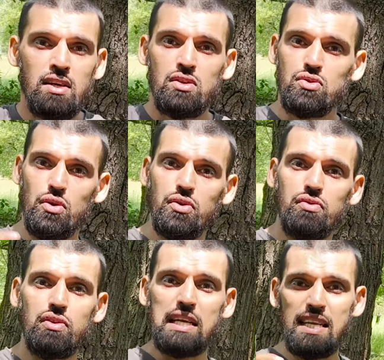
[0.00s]
So your
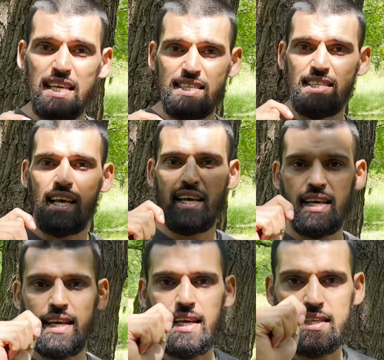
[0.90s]
release
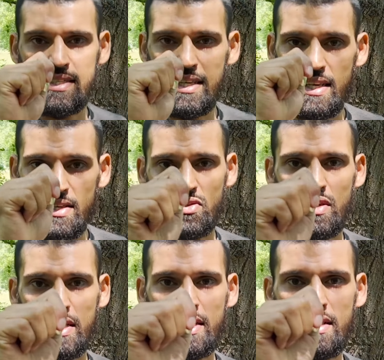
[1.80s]
is
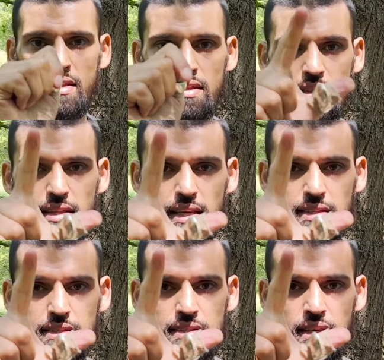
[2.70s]
literally
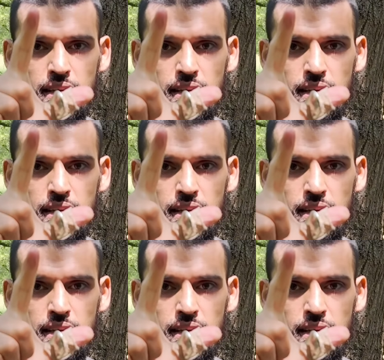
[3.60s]
this.